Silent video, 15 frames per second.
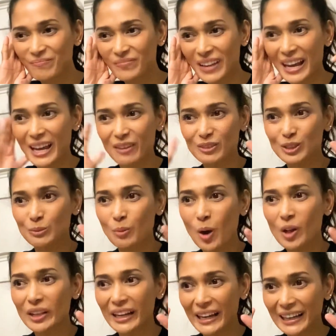I have
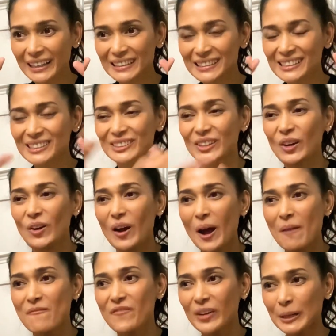small hands, so
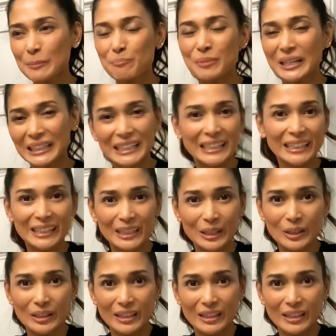I'm very picky